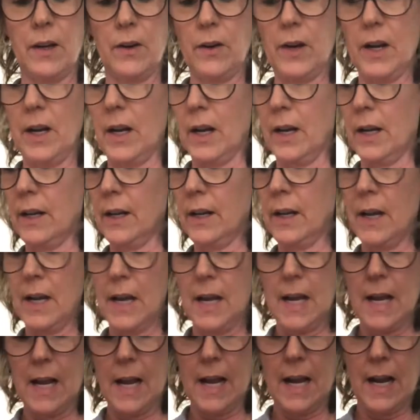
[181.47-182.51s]
crayon
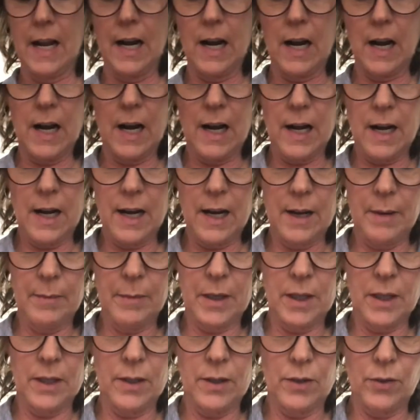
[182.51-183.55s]
and I'm
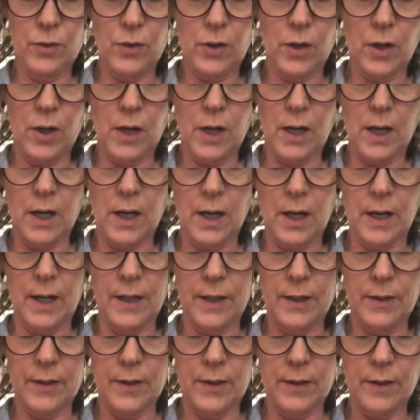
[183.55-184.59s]
going to draw
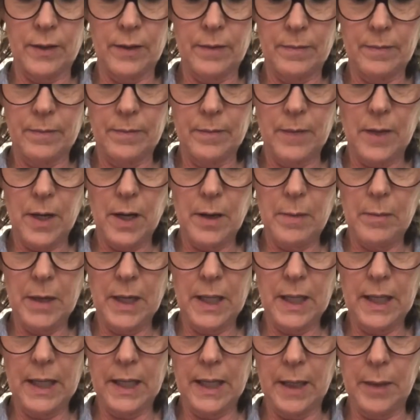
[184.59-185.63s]
eyes on my
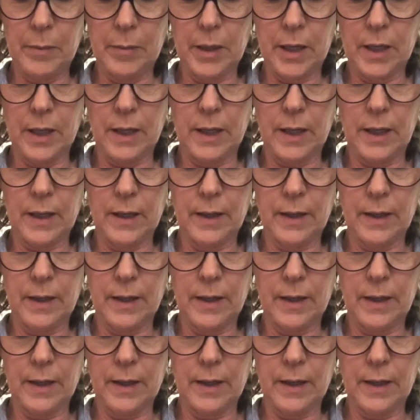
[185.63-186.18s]
ladybug.